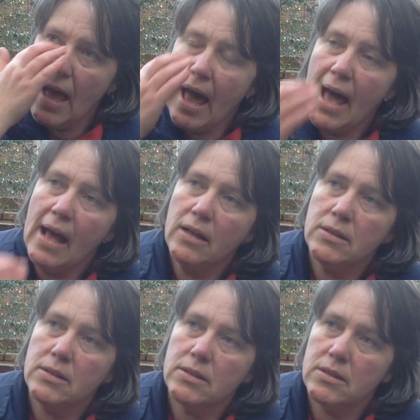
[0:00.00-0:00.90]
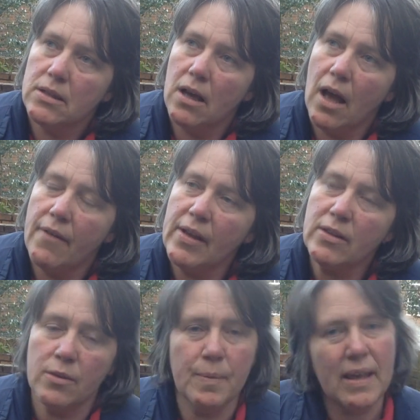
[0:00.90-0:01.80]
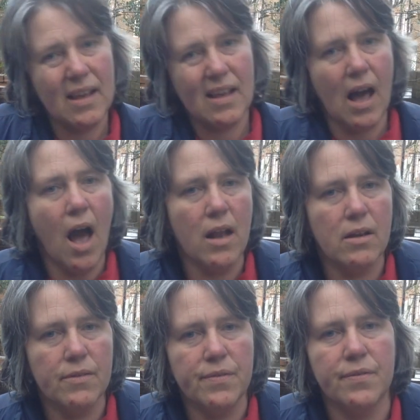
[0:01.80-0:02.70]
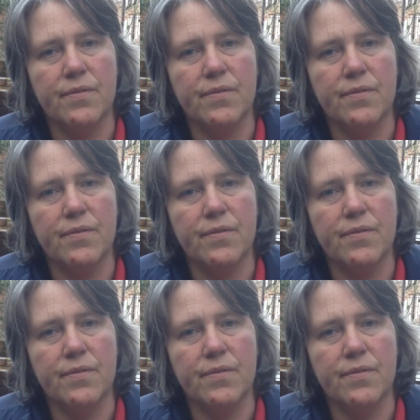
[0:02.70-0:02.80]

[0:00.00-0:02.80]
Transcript: and having to be kind of